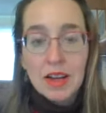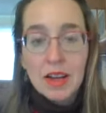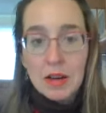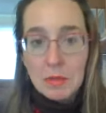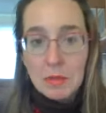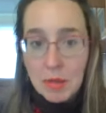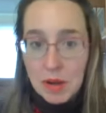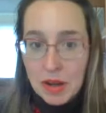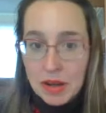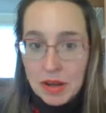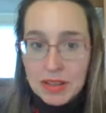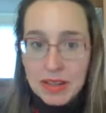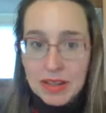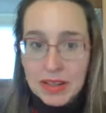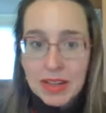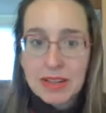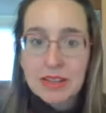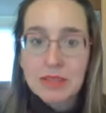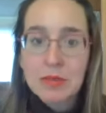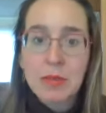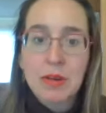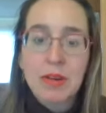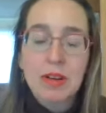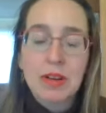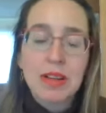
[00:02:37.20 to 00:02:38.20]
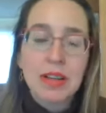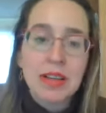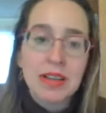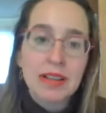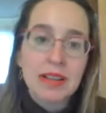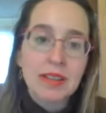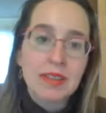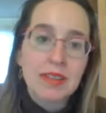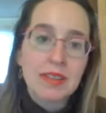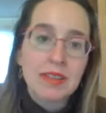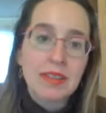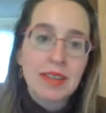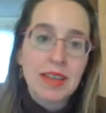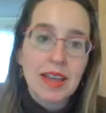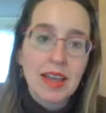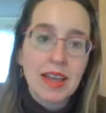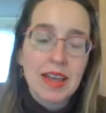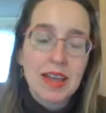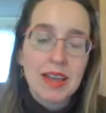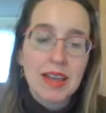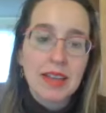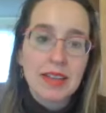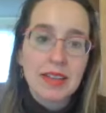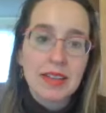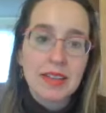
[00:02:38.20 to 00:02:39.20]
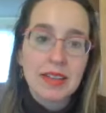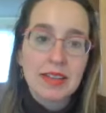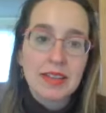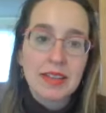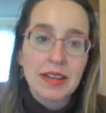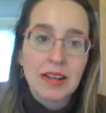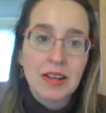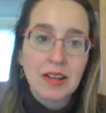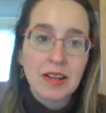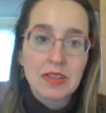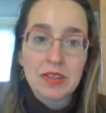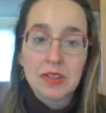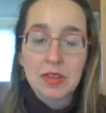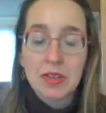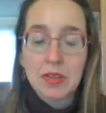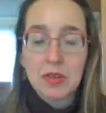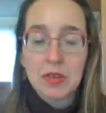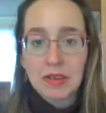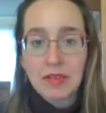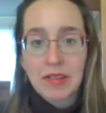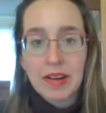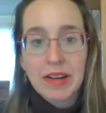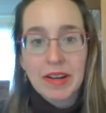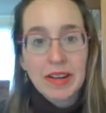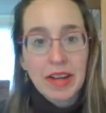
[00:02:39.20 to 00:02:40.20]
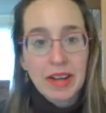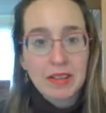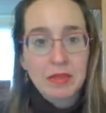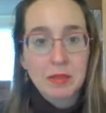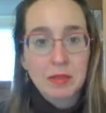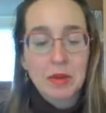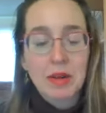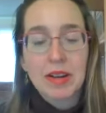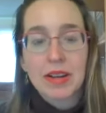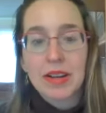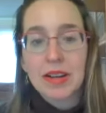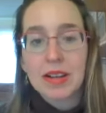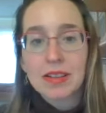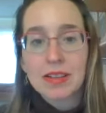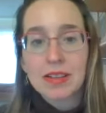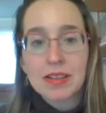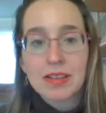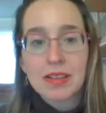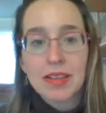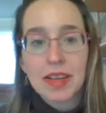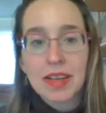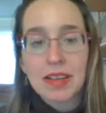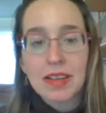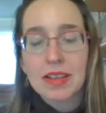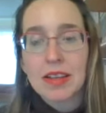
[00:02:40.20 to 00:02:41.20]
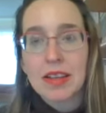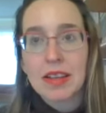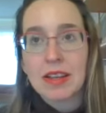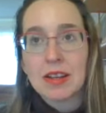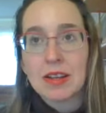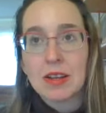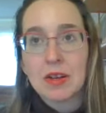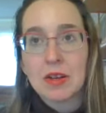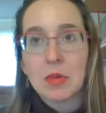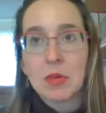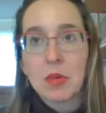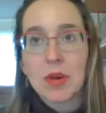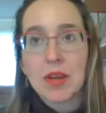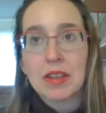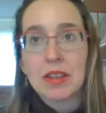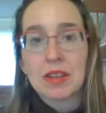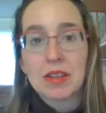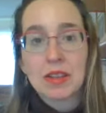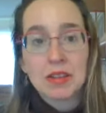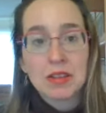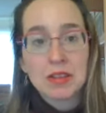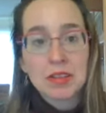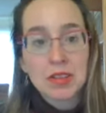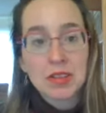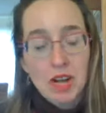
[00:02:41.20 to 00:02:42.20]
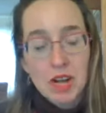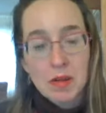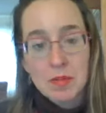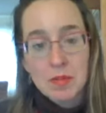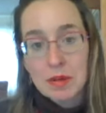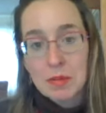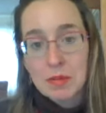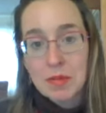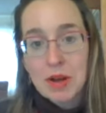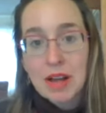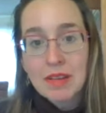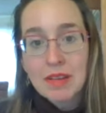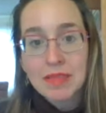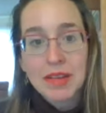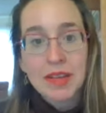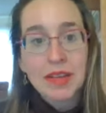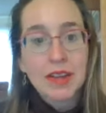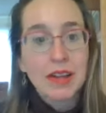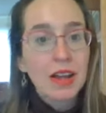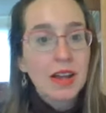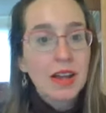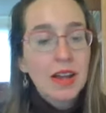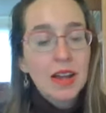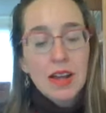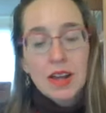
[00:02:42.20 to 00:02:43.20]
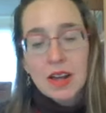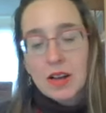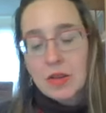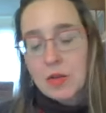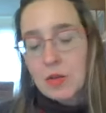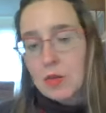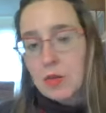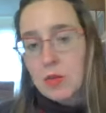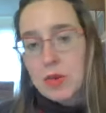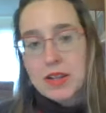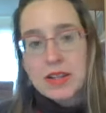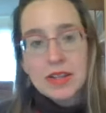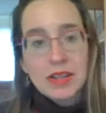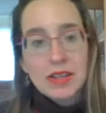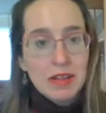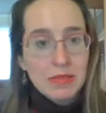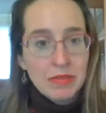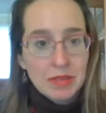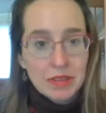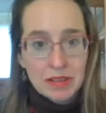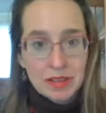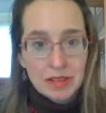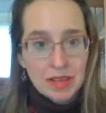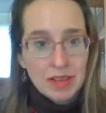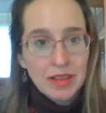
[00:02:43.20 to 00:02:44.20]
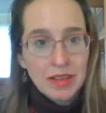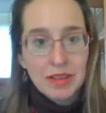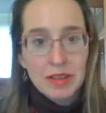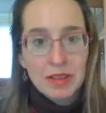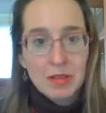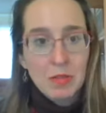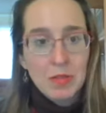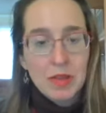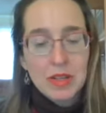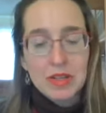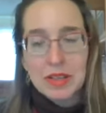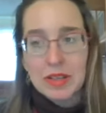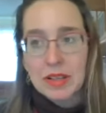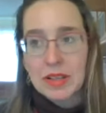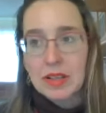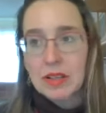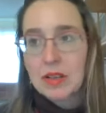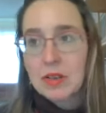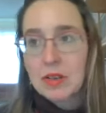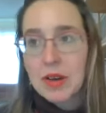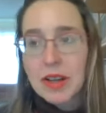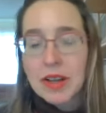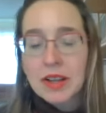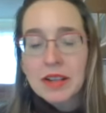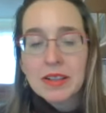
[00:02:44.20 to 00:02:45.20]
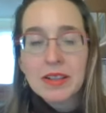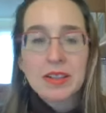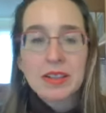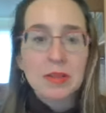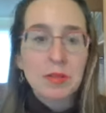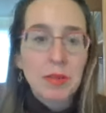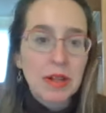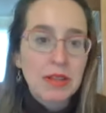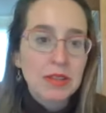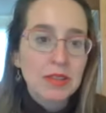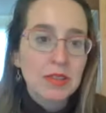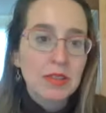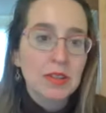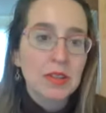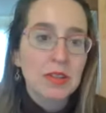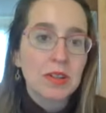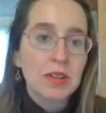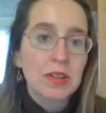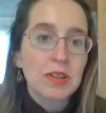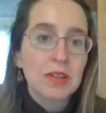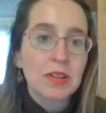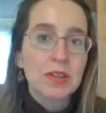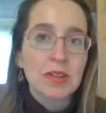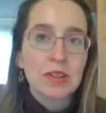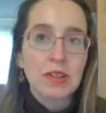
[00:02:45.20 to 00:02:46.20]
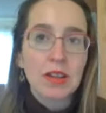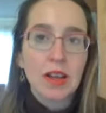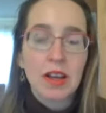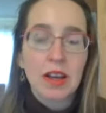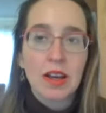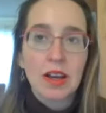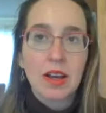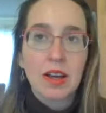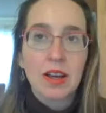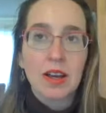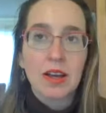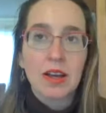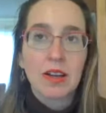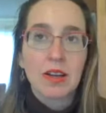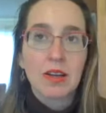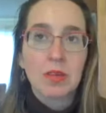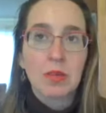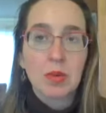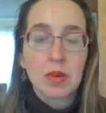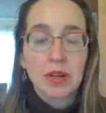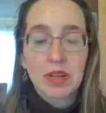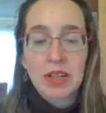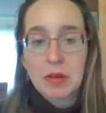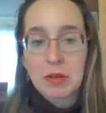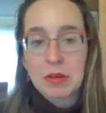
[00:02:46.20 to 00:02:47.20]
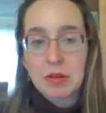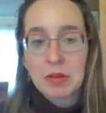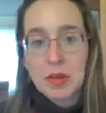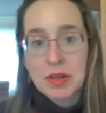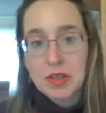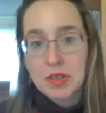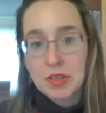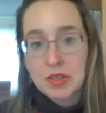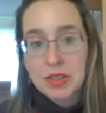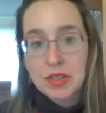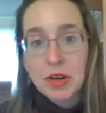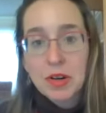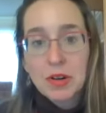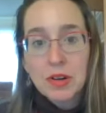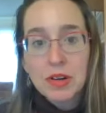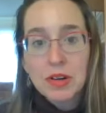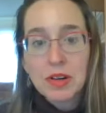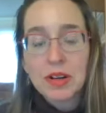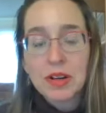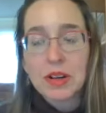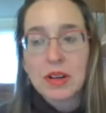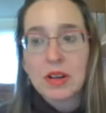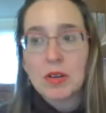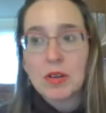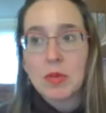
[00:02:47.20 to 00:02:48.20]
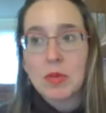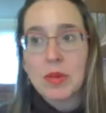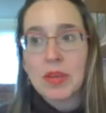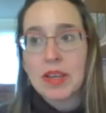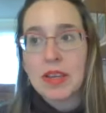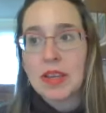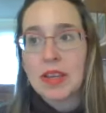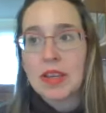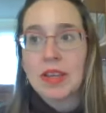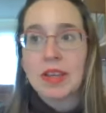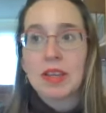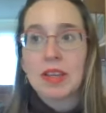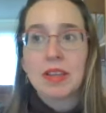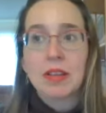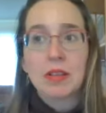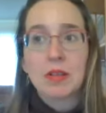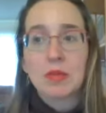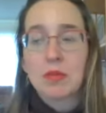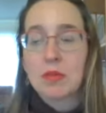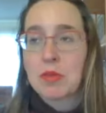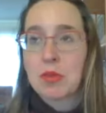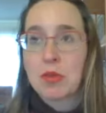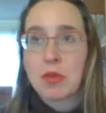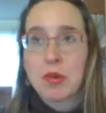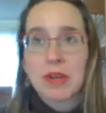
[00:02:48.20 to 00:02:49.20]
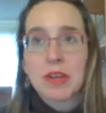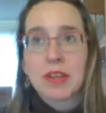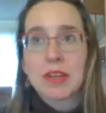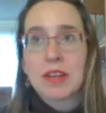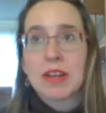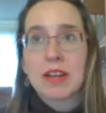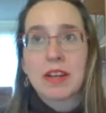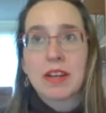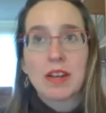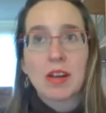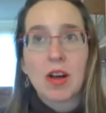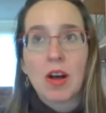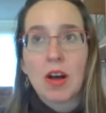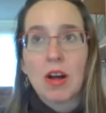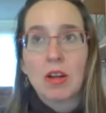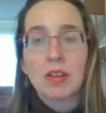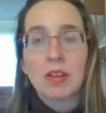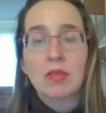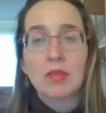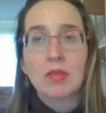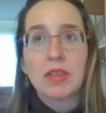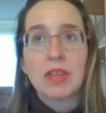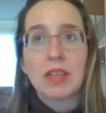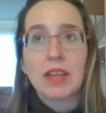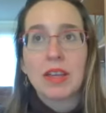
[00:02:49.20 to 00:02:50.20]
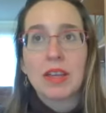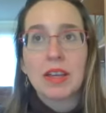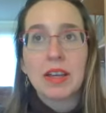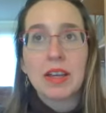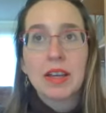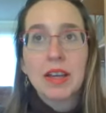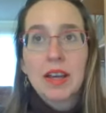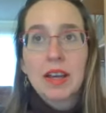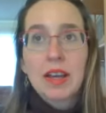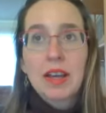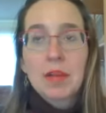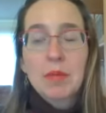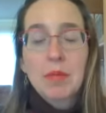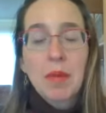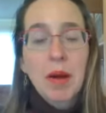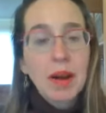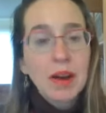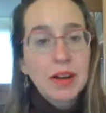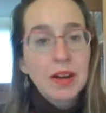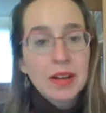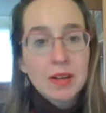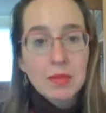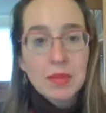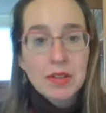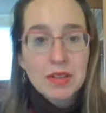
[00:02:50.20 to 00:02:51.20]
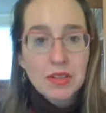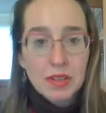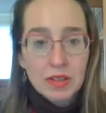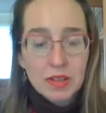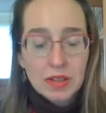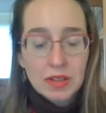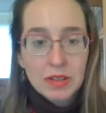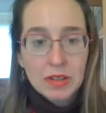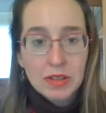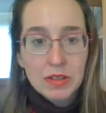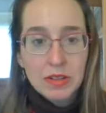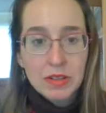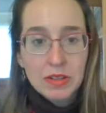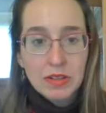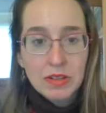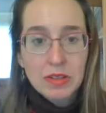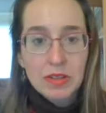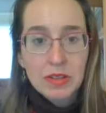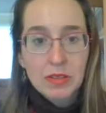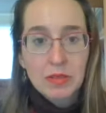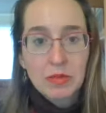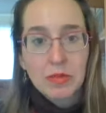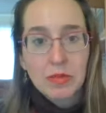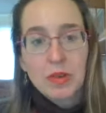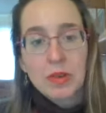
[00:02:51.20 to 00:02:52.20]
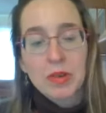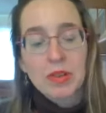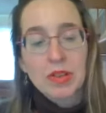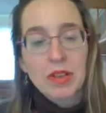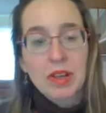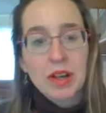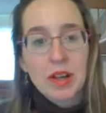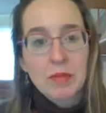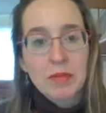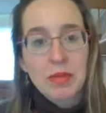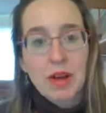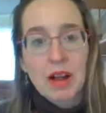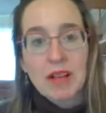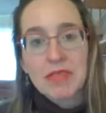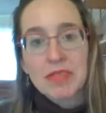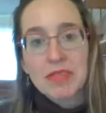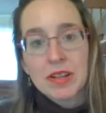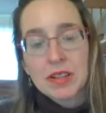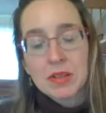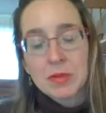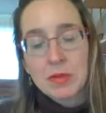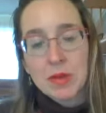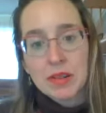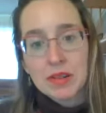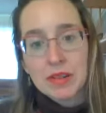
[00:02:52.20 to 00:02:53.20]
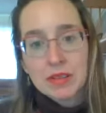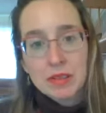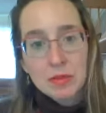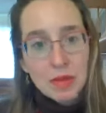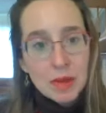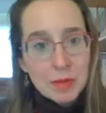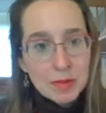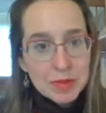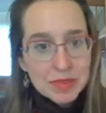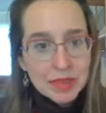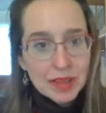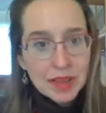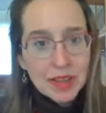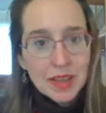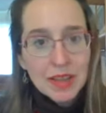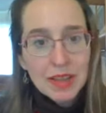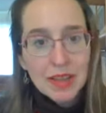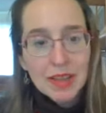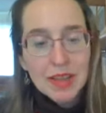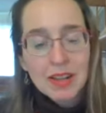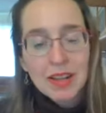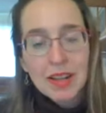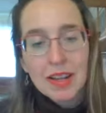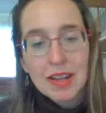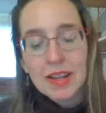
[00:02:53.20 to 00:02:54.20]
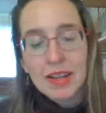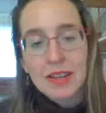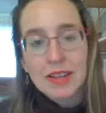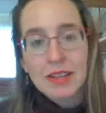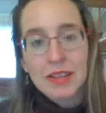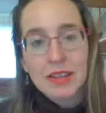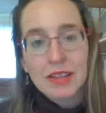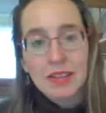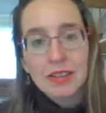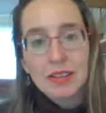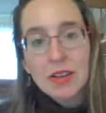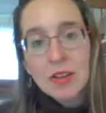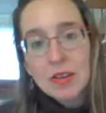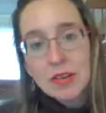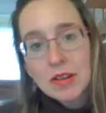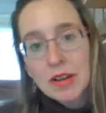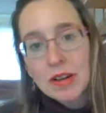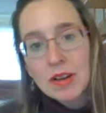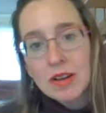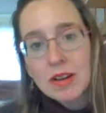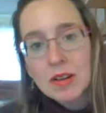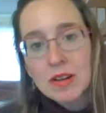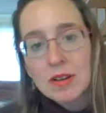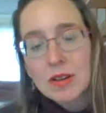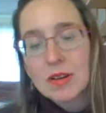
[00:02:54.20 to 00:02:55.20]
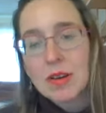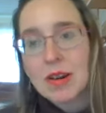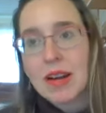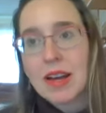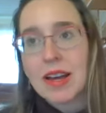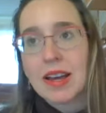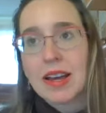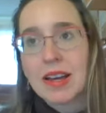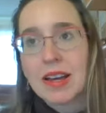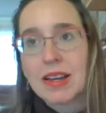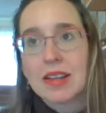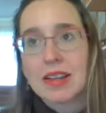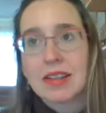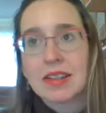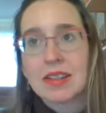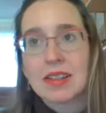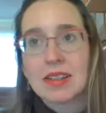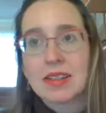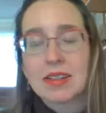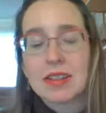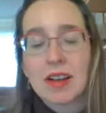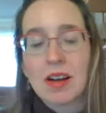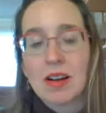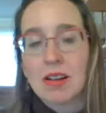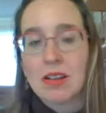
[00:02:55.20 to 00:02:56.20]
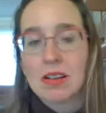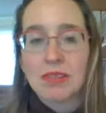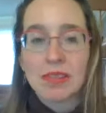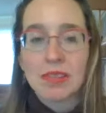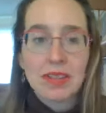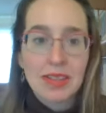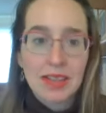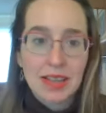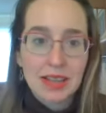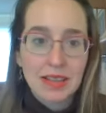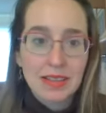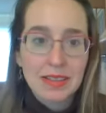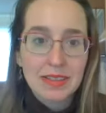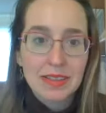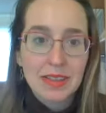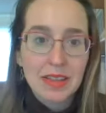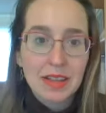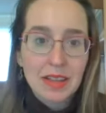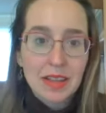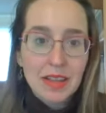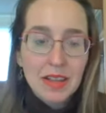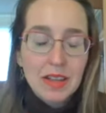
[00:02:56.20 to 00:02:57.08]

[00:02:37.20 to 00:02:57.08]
marketing experience, and also grant writing experience. And then with a startup nonprofit, we did everything. We did grants, sponsors, working with major donor. We coordinated all of the marketing materials for the nonprofit, as well as the website and the logo and all of these things.